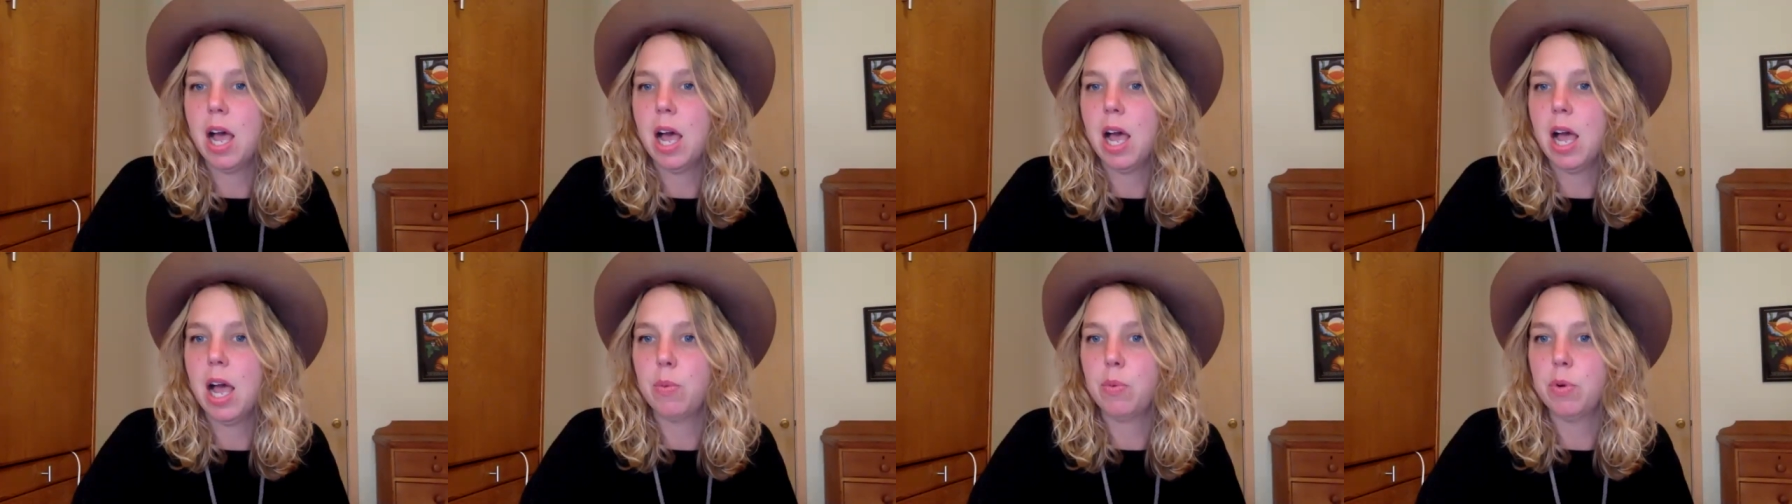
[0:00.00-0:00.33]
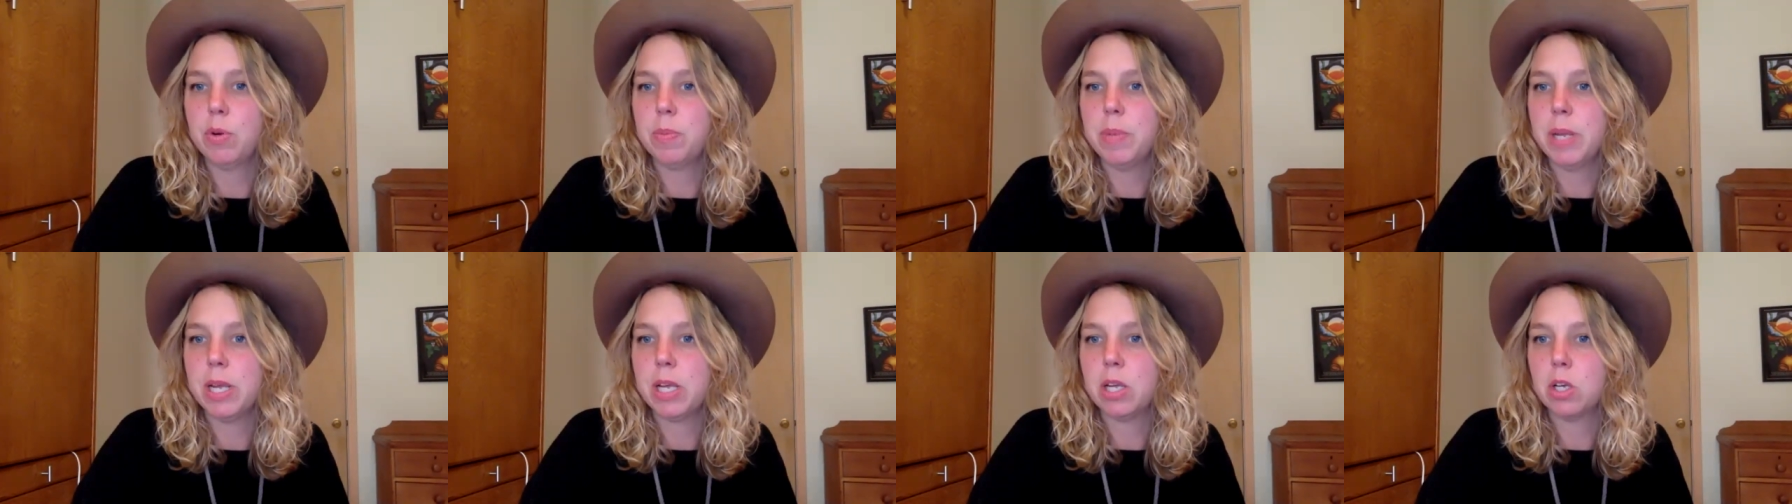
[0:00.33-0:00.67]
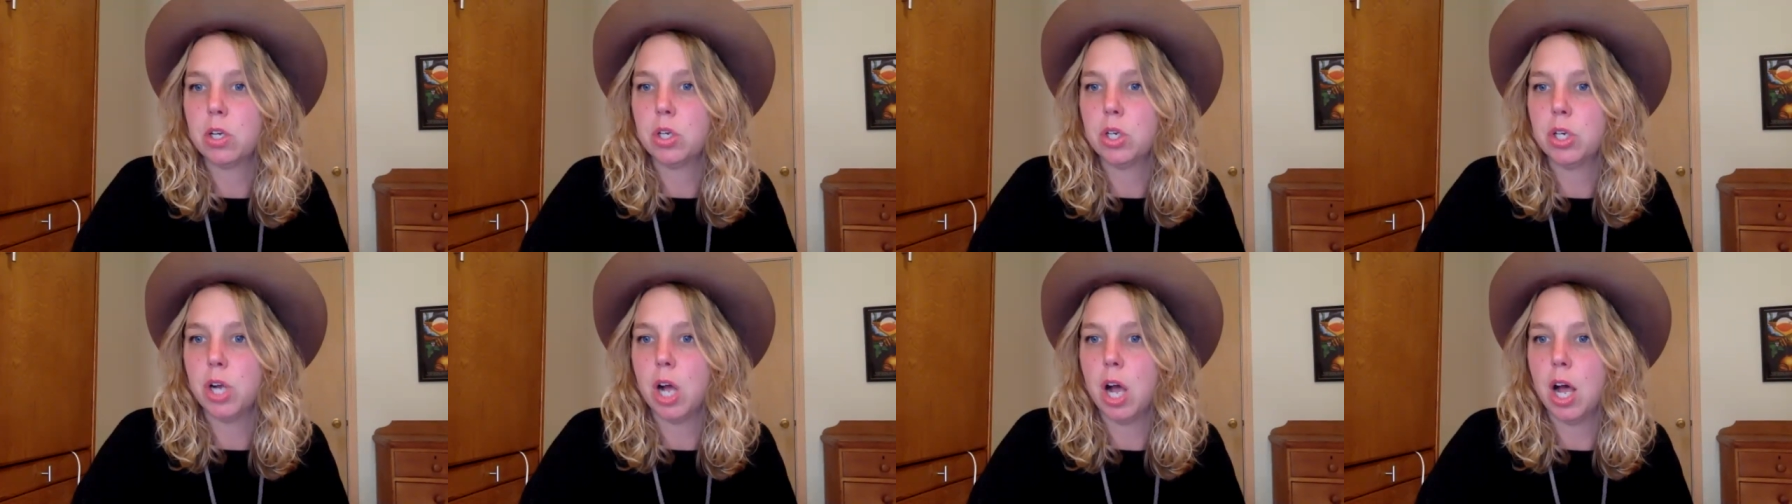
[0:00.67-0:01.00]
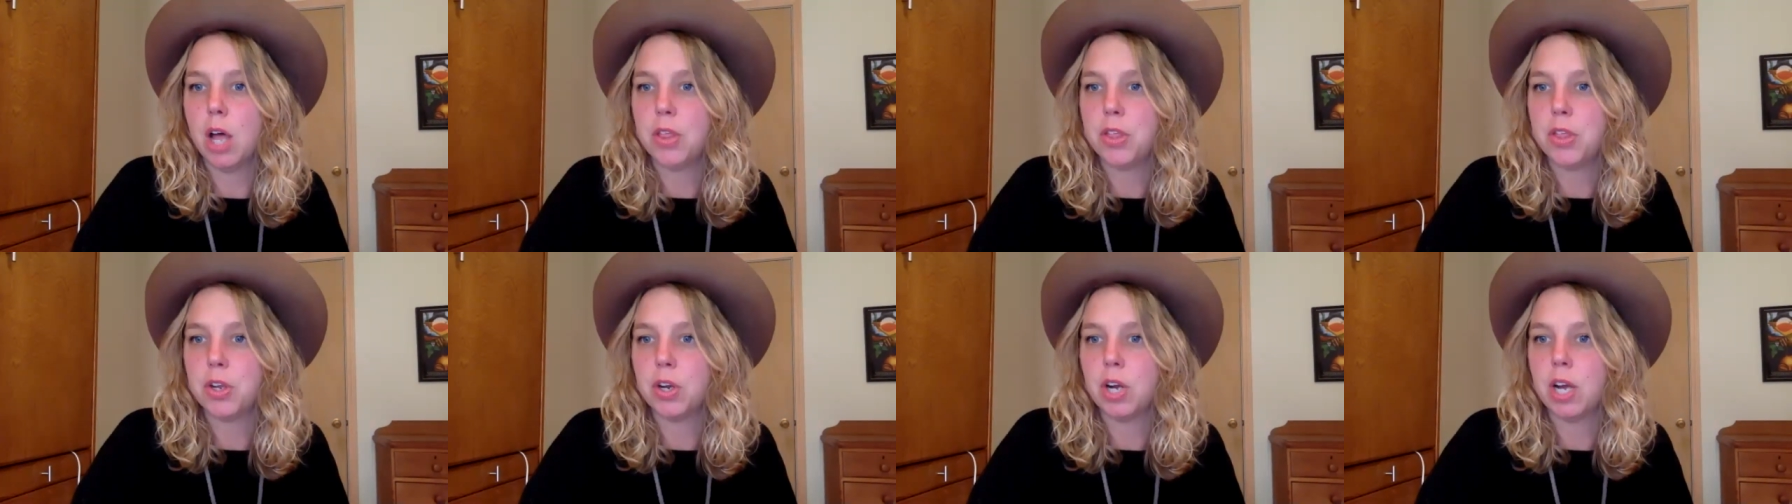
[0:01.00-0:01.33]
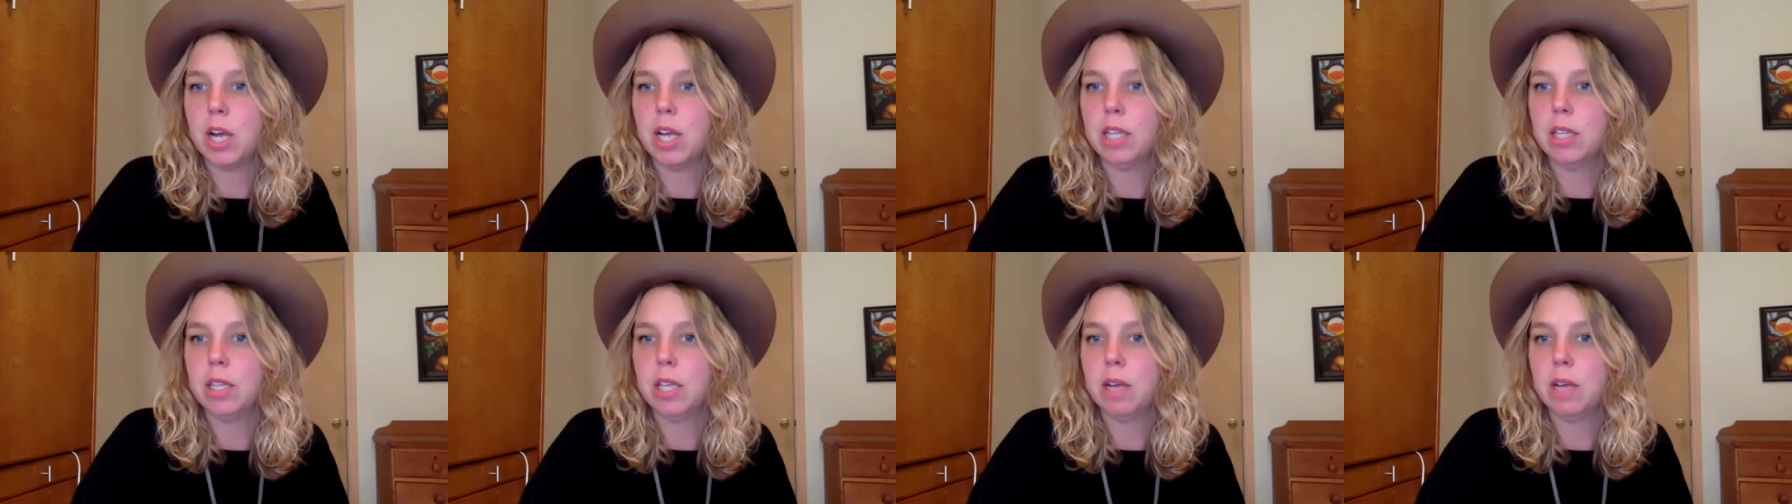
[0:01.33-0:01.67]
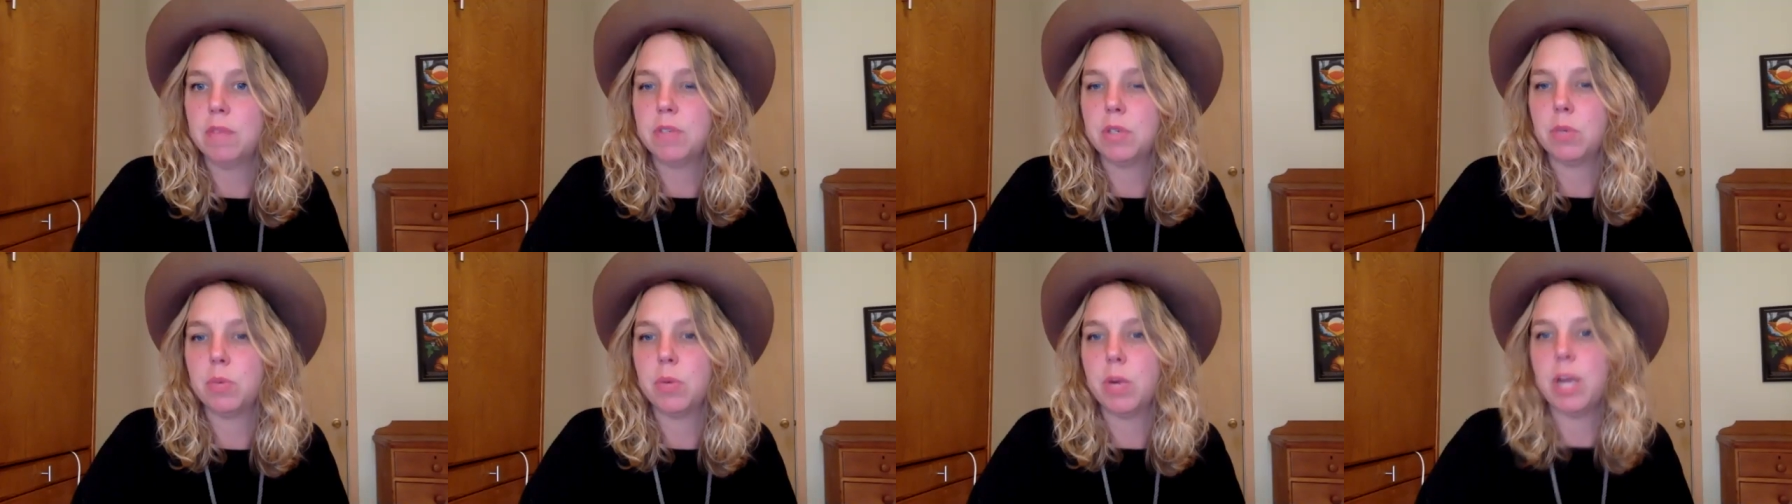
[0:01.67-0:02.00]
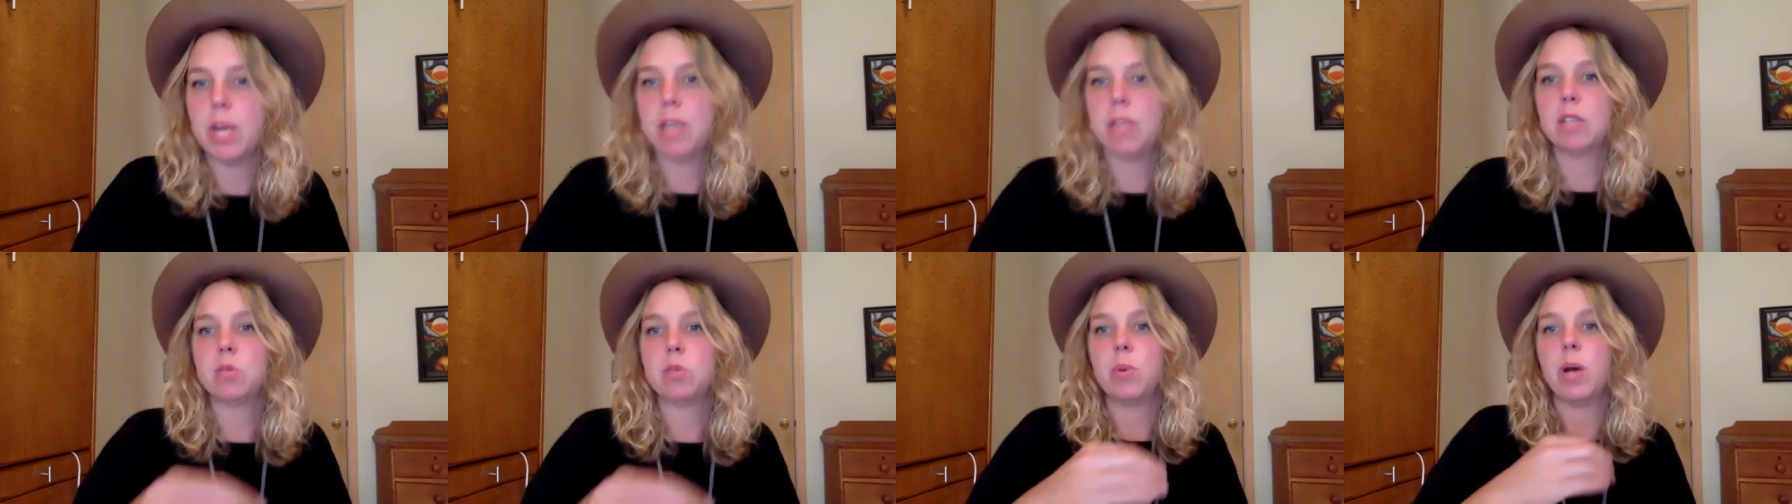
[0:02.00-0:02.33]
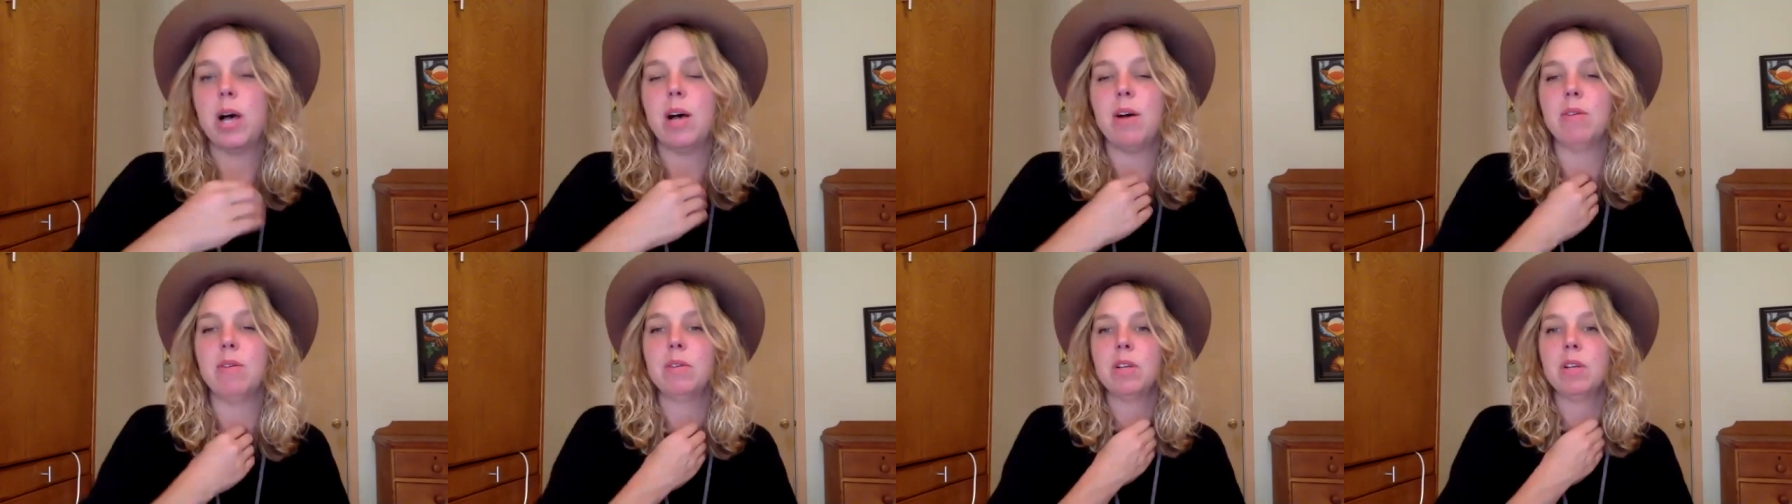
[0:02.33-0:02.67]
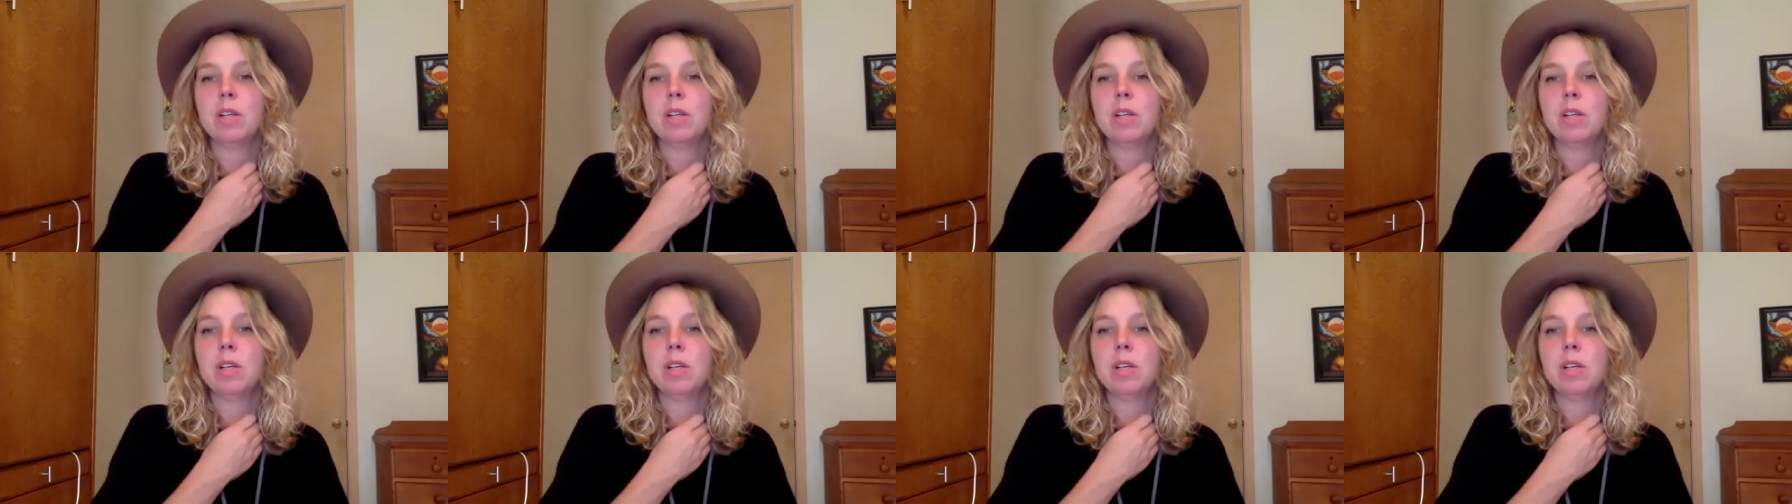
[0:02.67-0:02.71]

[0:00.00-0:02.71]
i would make a good author i love to write as well